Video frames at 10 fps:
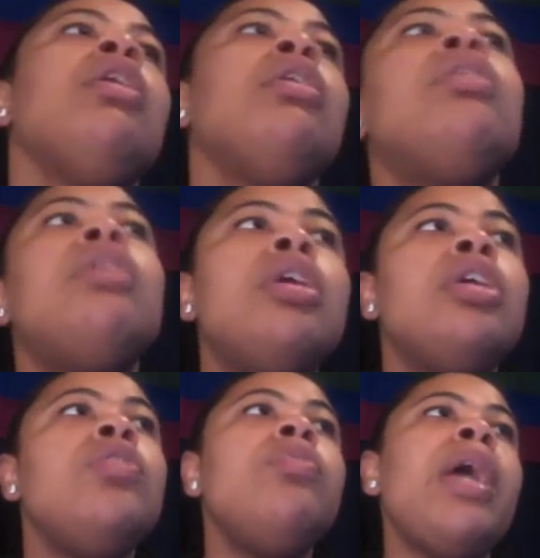oh,
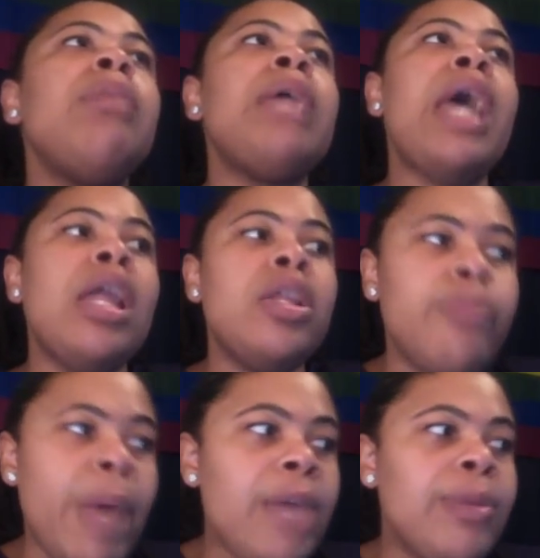you made me have this
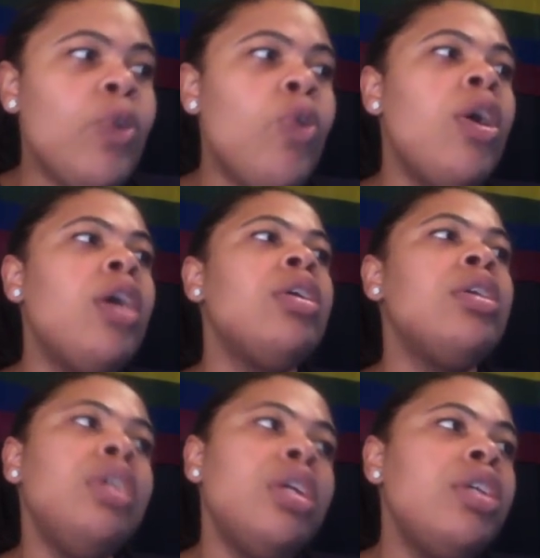baby, or
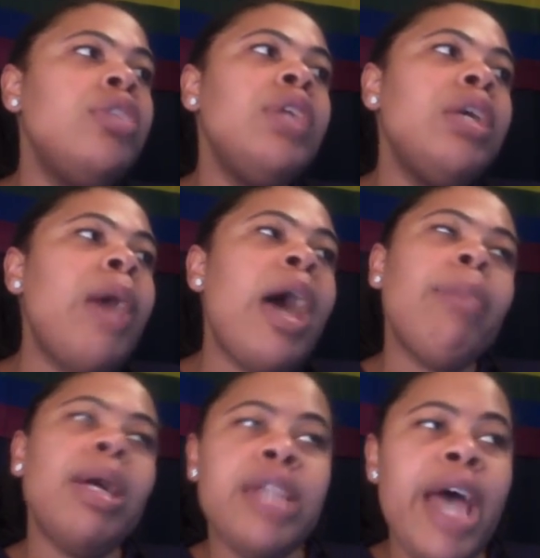oh, you didn't
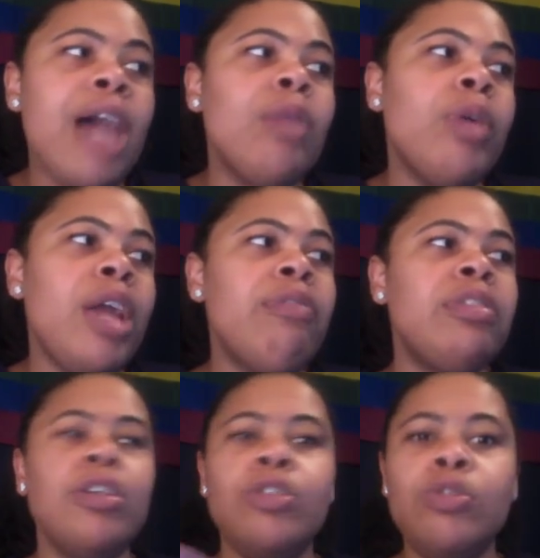have my child, or whatever.
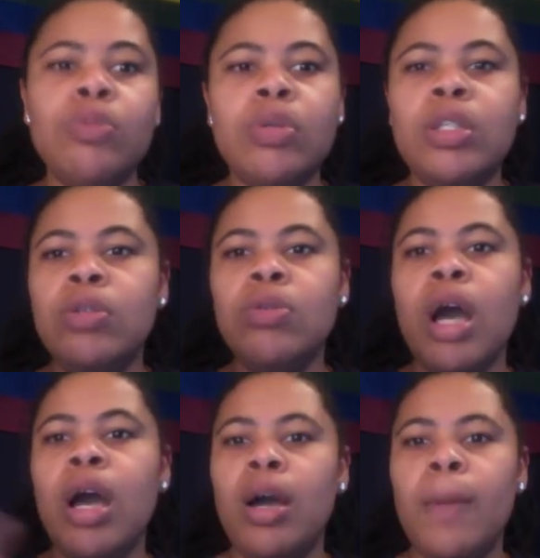So you you
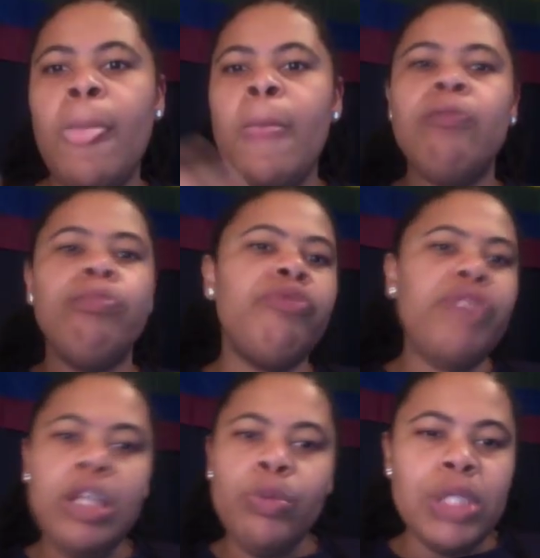um
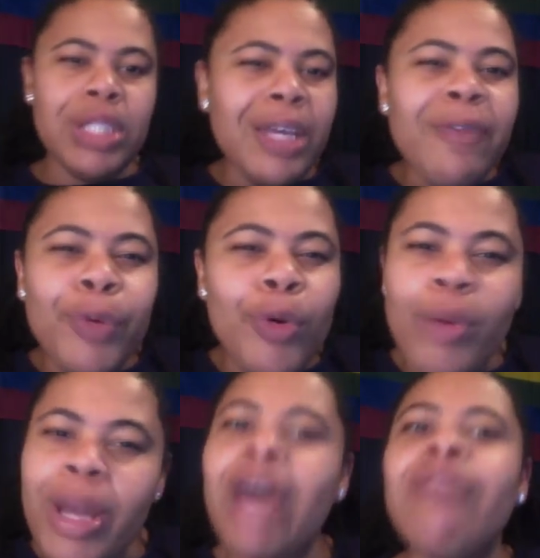feeling resentful or
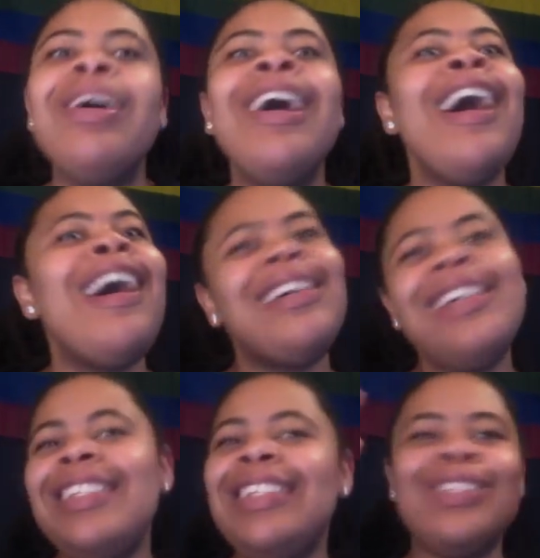whatever.
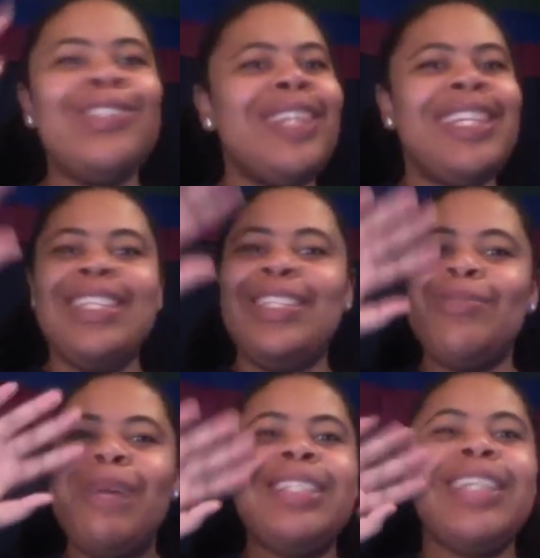It's a tricky
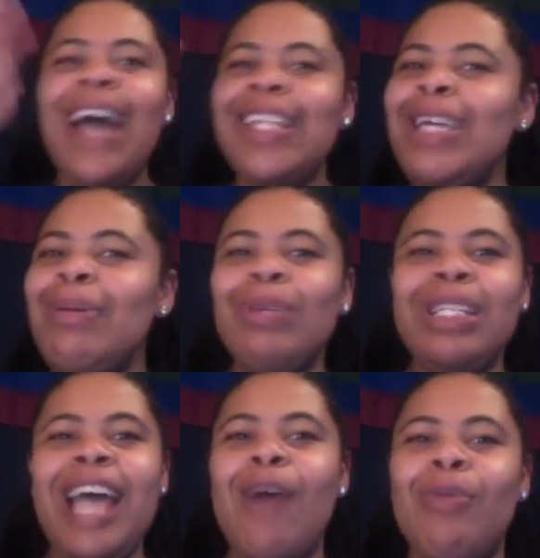situation. Y'all tell me
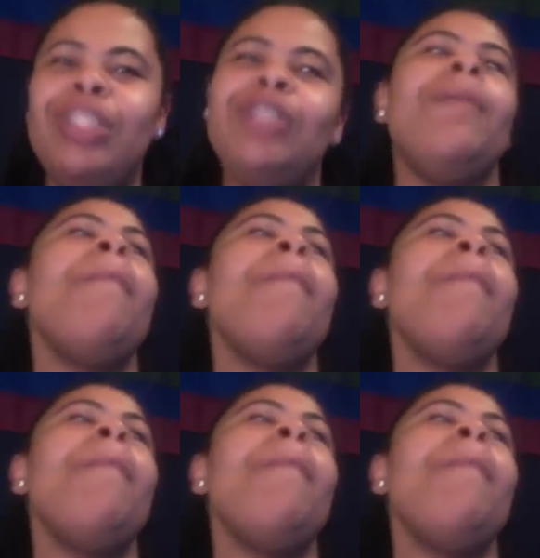what y'all would do.